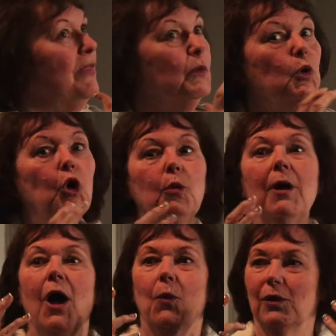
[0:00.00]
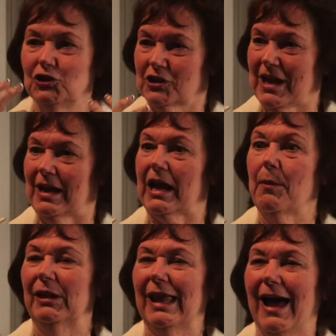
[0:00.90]
in the room will just kind of
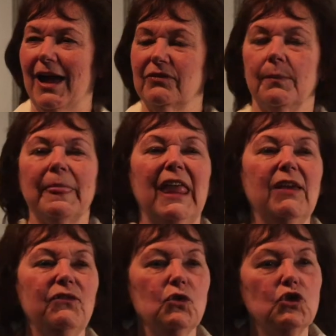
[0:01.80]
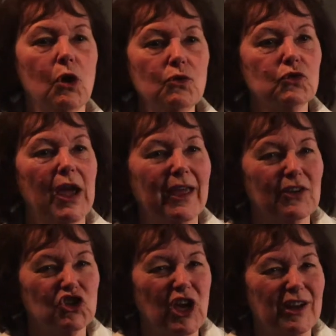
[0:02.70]
come alive. If you don't drag
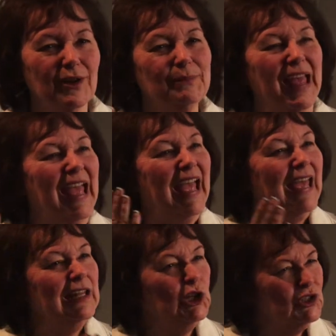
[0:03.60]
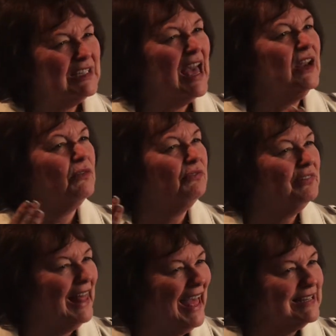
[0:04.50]
the shutter, it looks kind of
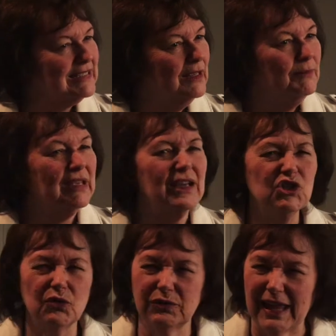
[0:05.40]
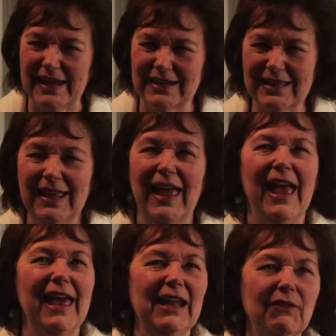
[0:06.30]
flat because you've lighted it,
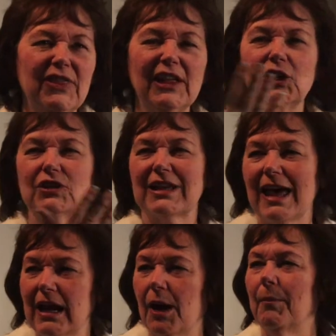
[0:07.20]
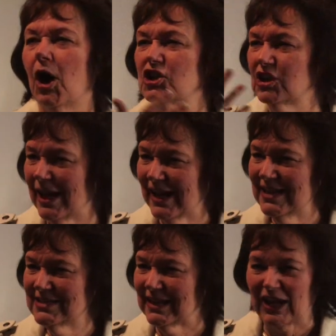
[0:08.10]
and everything looks kind of
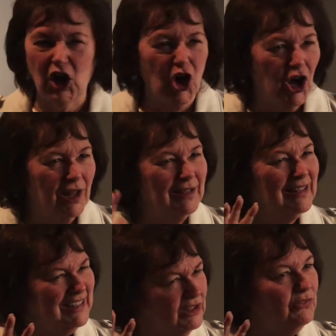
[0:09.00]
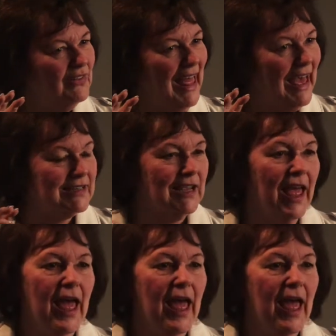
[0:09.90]
homogenized, like a little flat.